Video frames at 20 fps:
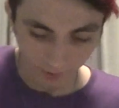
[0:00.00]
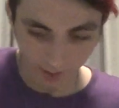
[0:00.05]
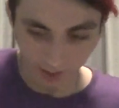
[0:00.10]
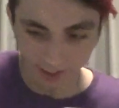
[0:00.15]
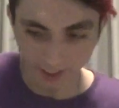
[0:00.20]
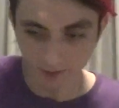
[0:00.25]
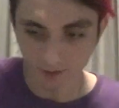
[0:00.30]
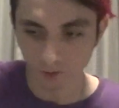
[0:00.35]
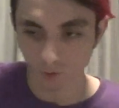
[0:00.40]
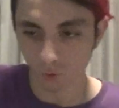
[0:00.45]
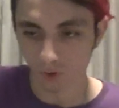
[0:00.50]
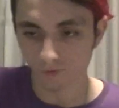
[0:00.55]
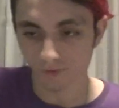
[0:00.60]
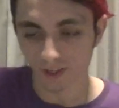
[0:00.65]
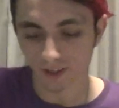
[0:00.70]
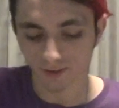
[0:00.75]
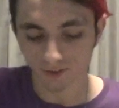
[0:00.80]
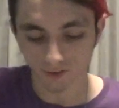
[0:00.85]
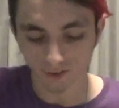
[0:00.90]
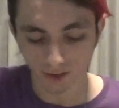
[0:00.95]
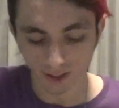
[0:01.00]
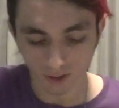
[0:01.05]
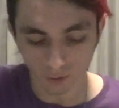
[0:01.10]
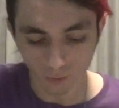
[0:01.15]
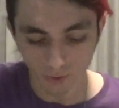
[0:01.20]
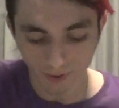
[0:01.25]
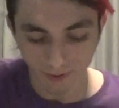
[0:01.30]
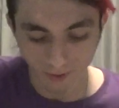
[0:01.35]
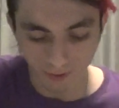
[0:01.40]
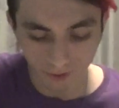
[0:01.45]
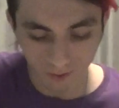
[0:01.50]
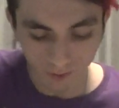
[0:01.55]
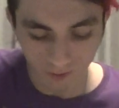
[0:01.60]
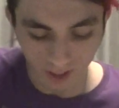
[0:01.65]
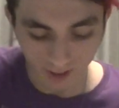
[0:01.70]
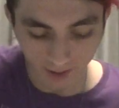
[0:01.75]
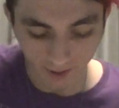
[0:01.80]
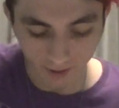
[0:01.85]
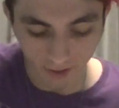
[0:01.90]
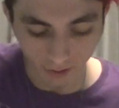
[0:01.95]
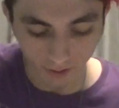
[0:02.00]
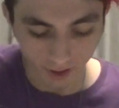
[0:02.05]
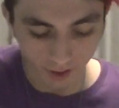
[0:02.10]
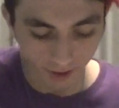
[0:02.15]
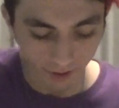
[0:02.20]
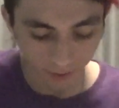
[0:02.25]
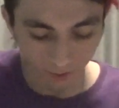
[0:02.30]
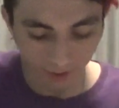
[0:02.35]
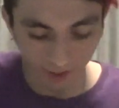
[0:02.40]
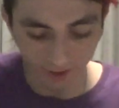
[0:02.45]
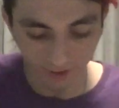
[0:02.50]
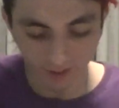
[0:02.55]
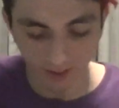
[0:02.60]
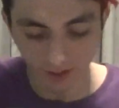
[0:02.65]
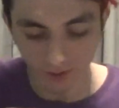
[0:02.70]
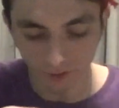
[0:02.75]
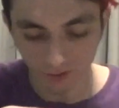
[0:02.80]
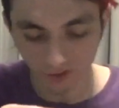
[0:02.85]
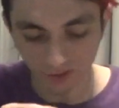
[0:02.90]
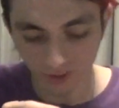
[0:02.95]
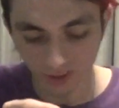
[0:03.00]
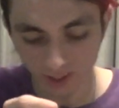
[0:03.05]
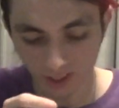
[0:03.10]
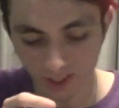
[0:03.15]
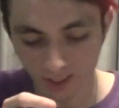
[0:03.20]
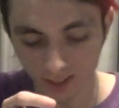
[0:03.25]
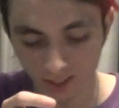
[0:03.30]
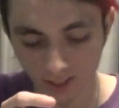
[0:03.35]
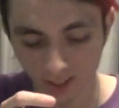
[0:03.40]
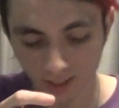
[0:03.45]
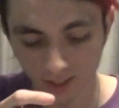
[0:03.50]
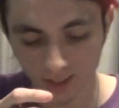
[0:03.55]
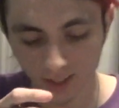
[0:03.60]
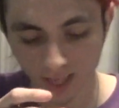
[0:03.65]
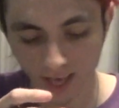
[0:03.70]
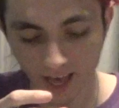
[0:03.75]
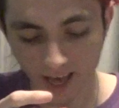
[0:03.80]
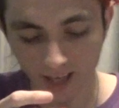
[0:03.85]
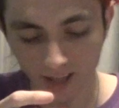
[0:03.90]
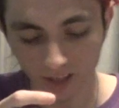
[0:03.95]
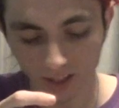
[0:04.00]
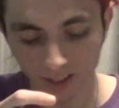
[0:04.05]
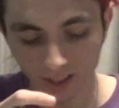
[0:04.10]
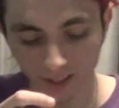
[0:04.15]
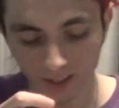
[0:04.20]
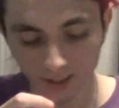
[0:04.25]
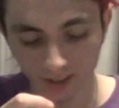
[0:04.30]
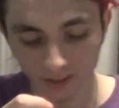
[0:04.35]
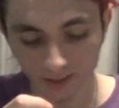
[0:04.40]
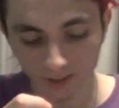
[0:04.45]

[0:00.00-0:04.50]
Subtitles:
that sort of like stick with you, and then there are other things that you see that like.